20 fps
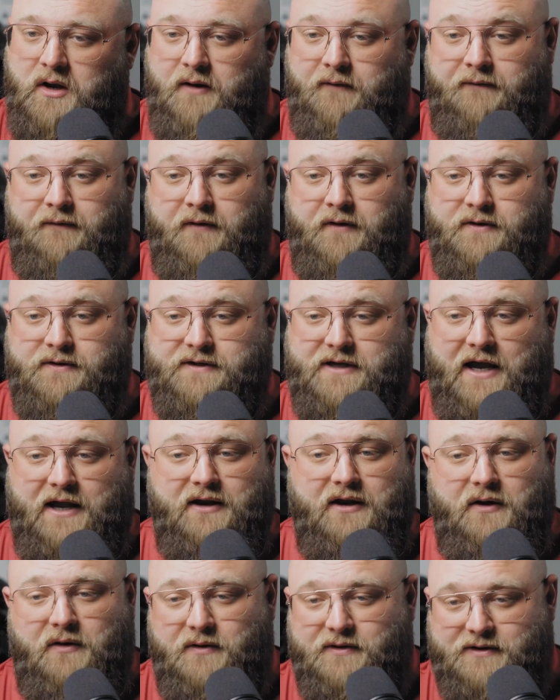First, I
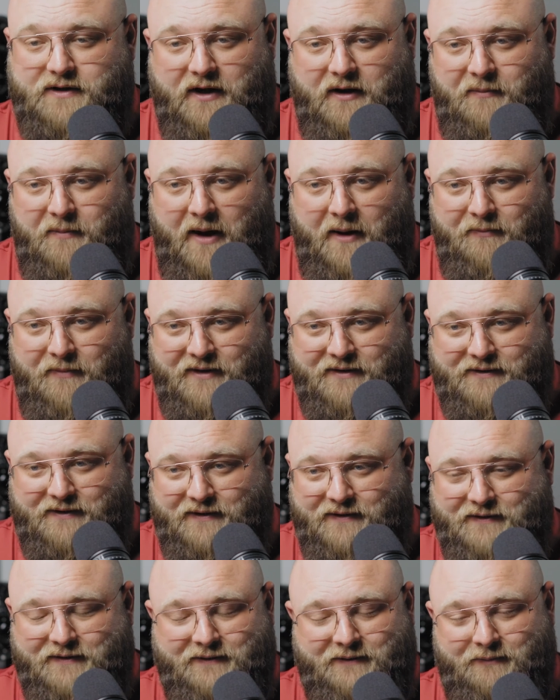know it's none of my
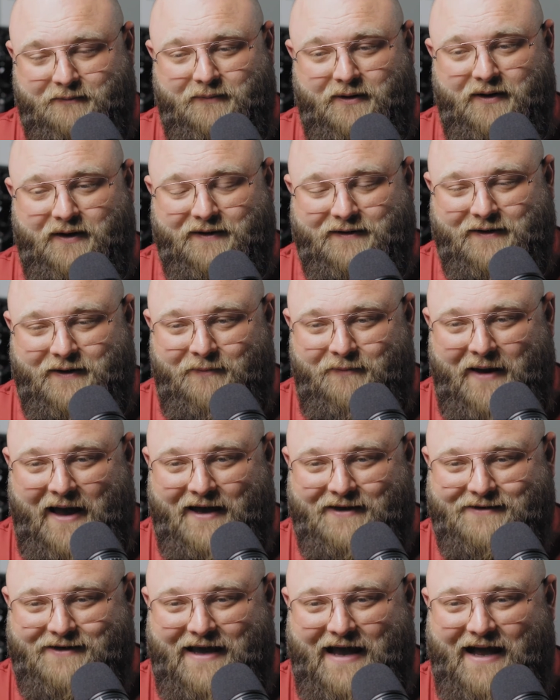business, but let's get
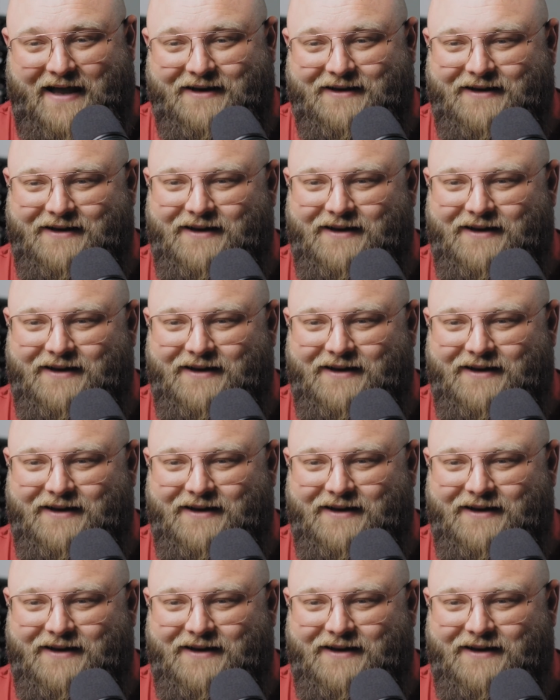past that.